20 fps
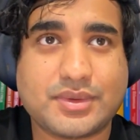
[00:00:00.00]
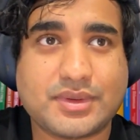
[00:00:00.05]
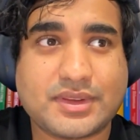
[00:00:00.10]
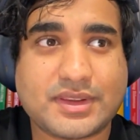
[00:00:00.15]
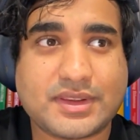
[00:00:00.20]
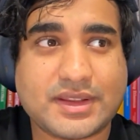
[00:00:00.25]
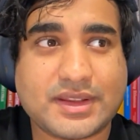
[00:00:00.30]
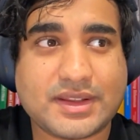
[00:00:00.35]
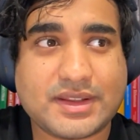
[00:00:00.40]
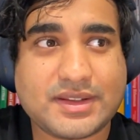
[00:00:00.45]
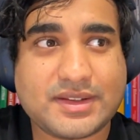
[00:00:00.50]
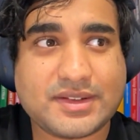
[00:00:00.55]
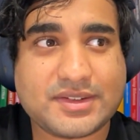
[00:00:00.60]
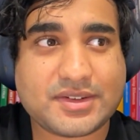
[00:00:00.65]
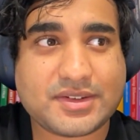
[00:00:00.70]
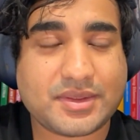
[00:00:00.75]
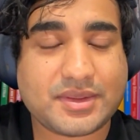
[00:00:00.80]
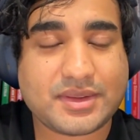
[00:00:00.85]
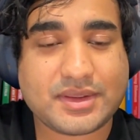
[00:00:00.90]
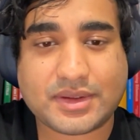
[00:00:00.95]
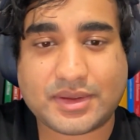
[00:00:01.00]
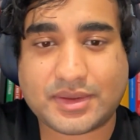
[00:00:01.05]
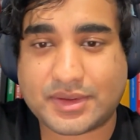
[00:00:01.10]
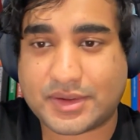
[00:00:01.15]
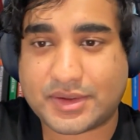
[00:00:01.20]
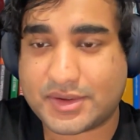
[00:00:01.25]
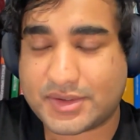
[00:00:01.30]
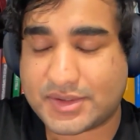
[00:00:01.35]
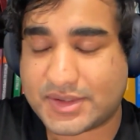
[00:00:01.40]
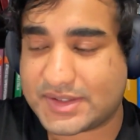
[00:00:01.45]
there's on the
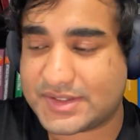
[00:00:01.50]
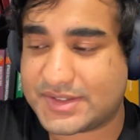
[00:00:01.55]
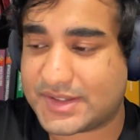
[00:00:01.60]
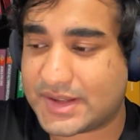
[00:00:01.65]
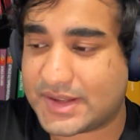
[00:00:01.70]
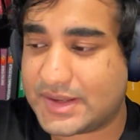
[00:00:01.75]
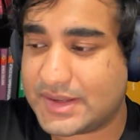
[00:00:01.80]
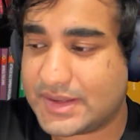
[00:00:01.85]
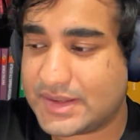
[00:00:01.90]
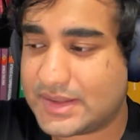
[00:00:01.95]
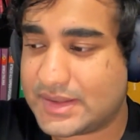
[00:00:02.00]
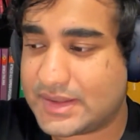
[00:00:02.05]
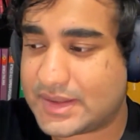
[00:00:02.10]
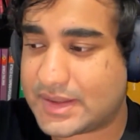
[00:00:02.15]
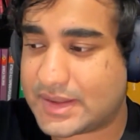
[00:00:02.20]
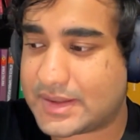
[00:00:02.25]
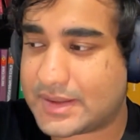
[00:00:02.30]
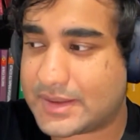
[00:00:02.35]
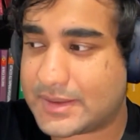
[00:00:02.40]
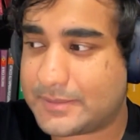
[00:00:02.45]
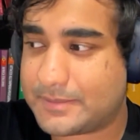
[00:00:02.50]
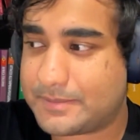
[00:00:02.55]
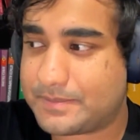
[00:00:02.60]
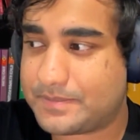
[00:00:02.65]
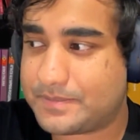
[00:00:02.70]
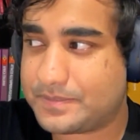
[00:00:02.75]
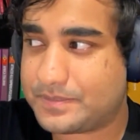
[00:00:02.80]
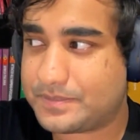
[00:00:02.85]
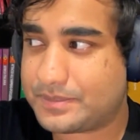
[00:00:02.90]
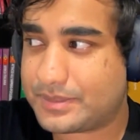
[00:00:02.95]
contract side,
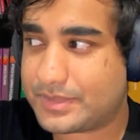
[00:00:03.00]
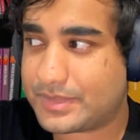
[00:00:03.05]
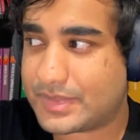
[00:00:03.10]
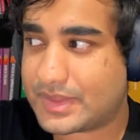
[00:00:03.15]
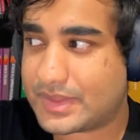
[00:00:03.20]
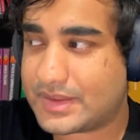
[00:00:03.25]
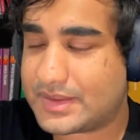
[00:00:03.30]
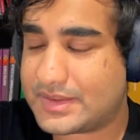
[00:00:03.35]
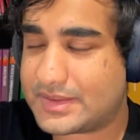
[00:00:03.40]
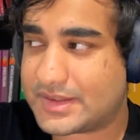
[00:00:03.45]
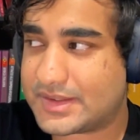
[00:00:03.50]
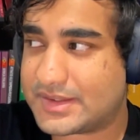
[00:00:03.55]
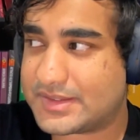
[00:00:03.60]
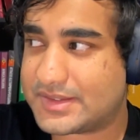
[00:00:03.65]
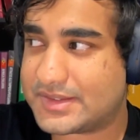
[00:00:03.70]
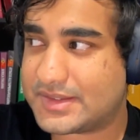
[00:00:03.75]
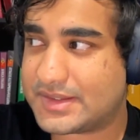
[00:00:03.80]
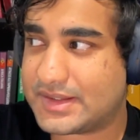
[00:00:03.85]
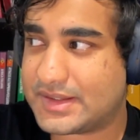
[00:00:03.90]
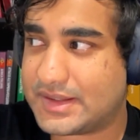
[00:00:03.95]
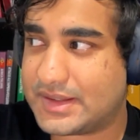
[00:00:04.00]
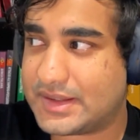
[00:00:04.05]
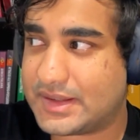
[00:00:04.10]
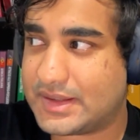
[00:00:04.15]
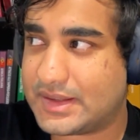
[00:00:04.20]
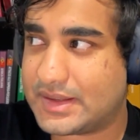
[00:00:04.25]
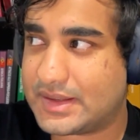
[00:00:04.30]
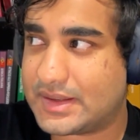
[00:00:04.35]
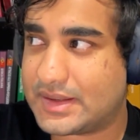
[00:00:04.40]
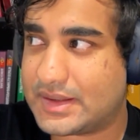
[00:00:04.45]
there's
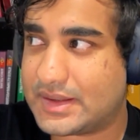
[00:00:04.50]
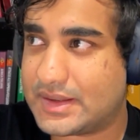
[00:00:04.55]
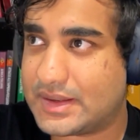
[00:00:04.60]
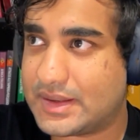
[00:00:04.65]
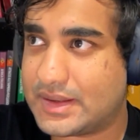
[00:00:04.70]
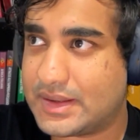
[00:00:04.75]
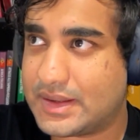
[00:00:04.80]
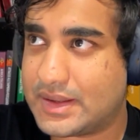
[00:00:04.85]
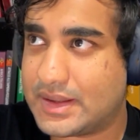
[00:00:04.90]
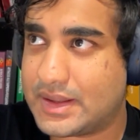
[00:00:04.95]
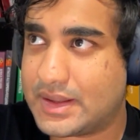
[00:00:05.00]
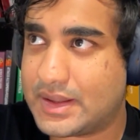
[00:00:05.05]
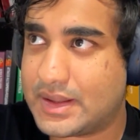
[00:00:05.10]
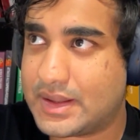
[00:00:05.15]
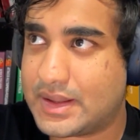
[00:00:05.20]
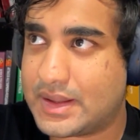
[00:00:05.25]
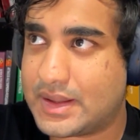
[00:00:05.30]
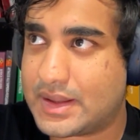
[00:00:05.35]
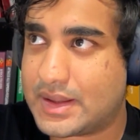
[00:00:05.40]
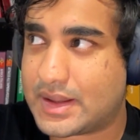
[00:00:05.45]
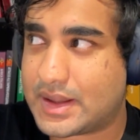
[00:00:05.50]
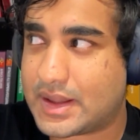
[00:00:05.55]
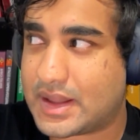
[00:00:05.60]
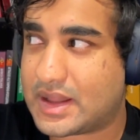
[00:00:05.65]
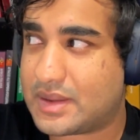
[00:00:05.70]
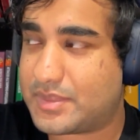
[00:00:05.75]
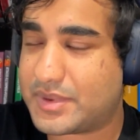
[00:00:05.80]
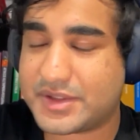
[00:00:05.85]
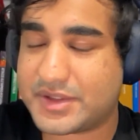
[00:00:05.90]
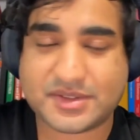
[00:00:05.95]
the
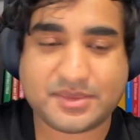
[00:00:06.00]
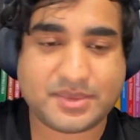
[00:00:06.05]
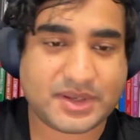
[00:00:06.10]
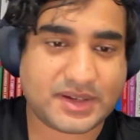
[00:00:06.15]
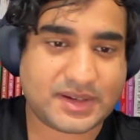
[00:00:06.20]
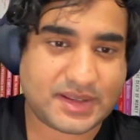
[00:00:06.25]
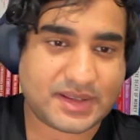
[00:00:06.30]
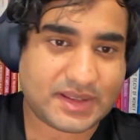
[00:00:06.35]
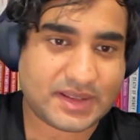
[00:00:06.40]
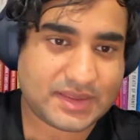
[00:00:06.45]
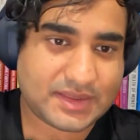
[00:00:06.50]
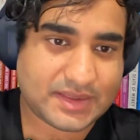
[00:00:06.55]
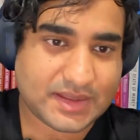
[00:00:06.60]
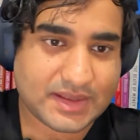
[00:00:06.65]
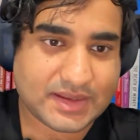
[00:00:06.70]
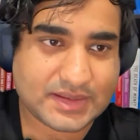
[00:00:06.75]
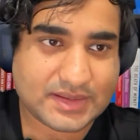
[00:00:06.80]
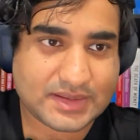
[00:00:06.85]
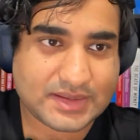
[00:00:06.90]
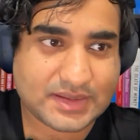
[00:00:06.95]
possibility that